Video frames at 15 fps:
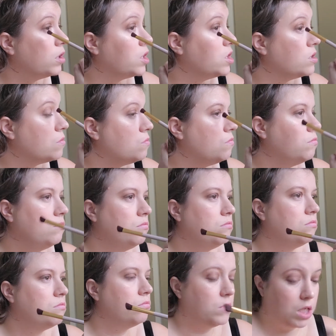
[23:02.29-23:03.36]
I just
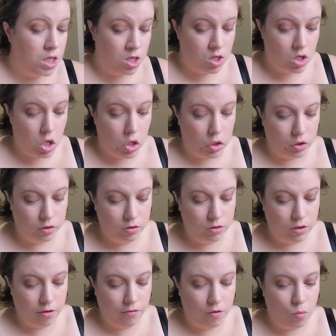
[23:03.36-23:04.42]
didn't know
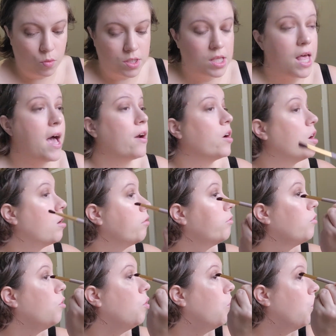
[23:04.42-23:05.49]
if it was loud
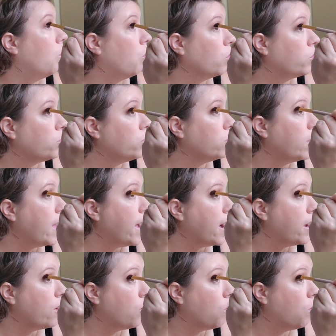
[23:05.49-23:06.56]
enough or too
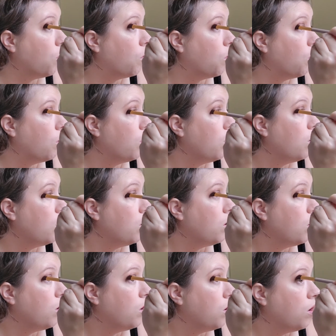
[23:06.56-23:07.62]
loud or
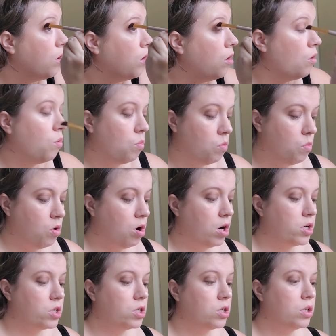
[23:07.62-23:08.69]

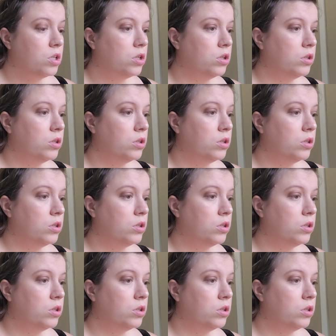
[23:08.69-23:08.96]
what.